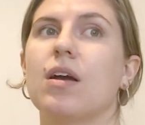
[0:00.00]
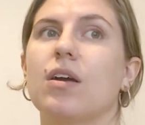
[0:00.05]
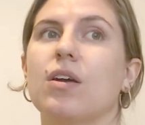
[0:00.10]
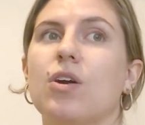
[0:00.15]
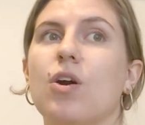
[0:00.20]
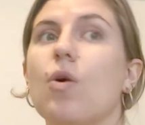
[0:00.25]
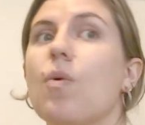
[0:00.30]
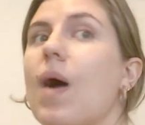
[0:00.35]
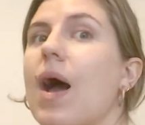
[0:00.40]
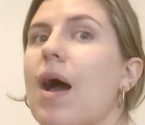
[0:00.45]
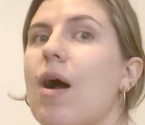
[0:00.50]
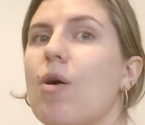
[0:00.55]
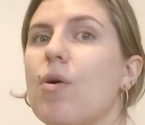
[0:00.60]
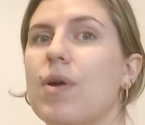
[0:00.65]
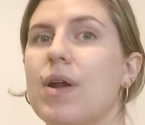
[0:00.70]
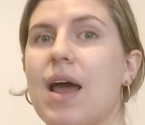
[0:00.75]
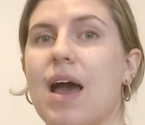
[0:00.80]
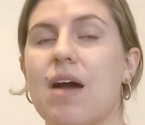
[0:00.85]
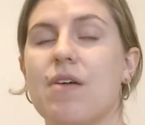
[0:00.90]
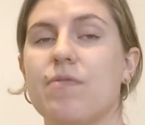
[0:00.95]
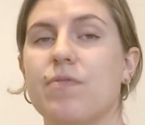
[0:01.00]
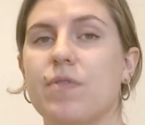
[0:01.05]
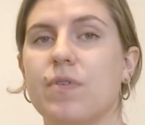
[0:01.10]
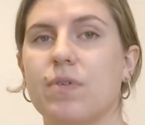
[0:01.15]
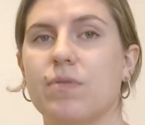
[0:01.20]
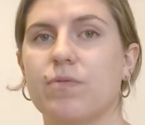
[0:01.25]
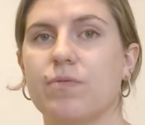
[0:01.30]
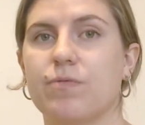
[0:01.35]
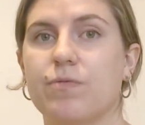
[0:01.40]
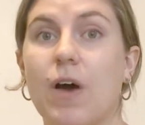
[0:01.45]
go out and have
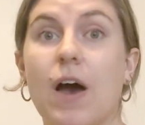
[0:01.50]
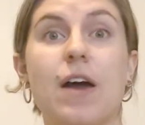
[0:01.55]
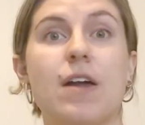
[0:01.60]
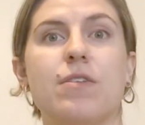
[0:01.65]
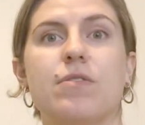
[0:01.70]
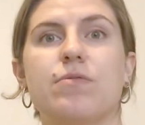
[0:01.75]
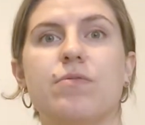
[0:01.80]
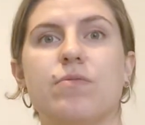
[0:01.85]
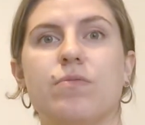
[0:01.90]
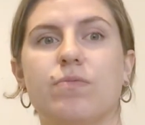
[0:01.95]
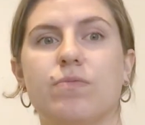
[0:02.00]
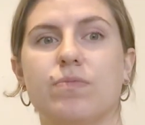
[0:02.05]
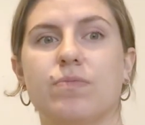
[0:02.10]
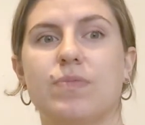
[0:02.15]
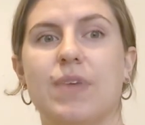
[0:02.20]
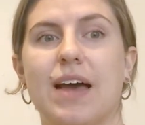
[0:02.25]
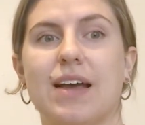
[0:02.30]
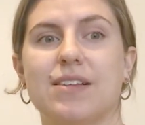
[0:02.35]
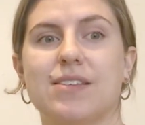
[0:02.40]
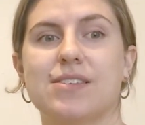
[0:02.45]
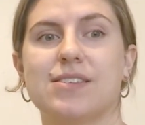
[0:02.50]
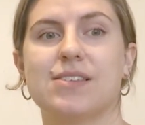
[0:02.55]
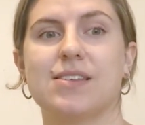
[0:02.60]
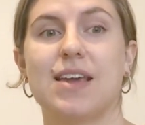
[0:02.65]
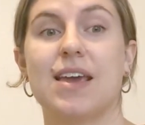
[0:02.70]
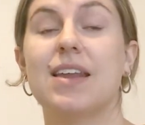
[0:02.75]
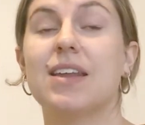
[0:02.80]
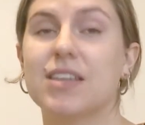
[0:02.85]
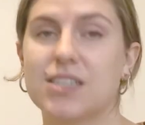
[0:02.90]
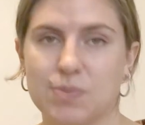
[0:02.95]
fun that's
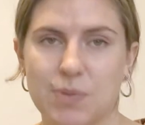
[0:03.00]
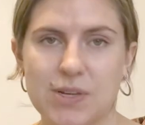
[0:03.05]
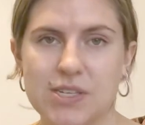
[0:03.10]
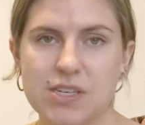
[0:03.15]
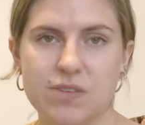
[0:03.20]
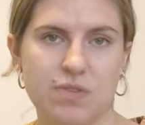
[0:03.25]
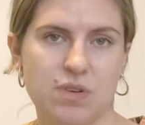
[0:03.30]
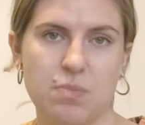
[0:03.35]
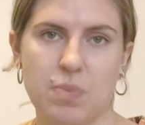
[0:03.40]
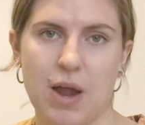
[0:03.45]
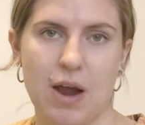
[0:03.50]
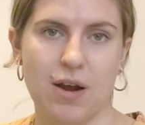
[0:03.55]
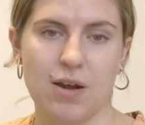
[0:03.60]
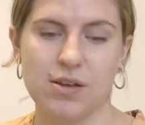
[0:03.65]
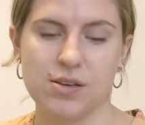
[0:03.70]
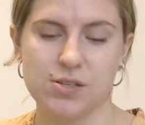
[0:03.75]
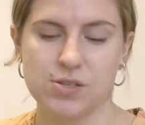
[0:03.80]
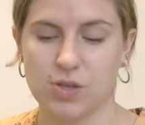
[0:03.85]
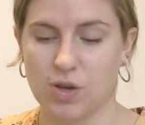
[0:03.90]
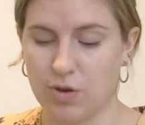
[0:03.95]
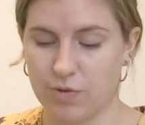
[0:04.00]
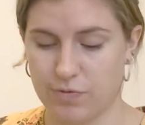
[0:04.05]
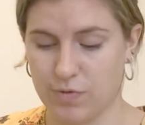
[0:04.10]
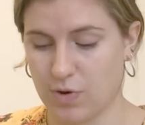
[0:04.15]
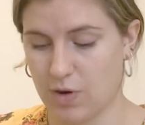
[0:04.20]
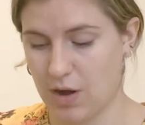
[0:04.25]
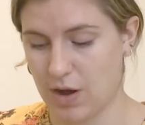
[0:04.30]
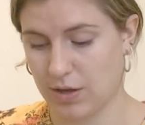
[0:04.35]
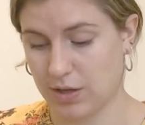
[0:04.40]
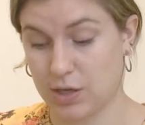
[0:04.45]
inexpensive in Paris. So if
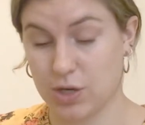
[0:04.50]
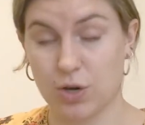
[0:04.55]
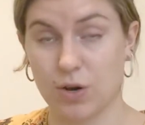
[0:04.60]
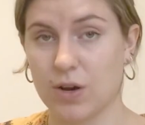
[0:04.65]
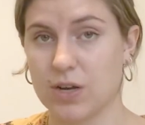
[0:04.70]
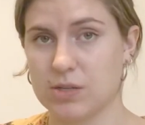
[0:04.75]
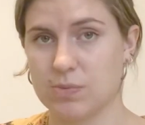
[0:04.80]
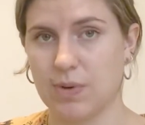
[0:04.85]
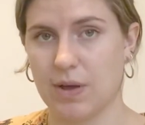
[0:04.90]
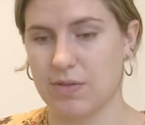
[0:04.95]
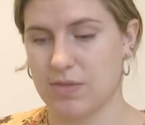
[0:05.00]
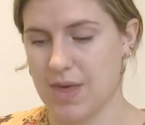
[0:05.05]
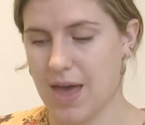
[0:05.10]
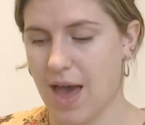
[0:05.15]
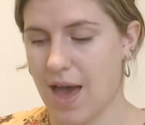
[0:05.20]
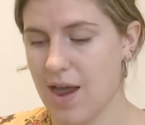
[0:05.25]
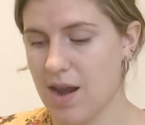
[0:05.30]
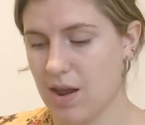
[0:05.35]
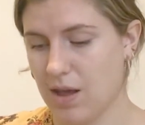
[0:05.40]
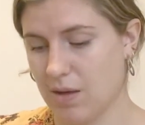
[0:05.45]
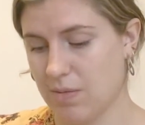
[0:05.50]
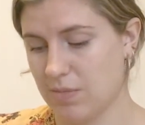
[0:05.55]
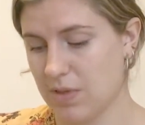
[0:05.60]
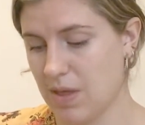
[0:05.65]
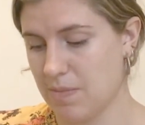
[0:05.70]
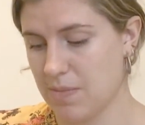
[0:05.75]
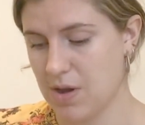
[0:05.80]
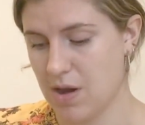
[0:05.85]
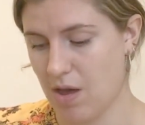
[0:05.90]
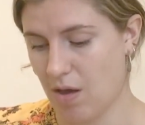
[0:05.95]
you're curious about that,
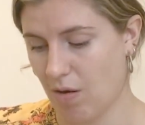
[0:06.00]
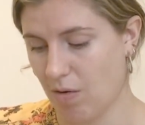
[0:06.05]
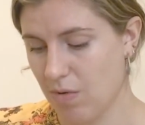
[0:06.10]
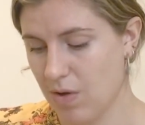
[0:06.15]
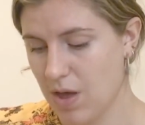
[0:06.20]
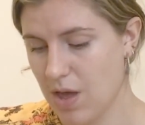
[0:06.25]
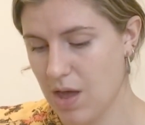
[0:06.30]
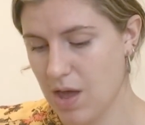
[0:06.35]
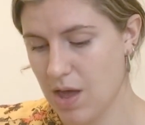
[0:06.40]
let me know.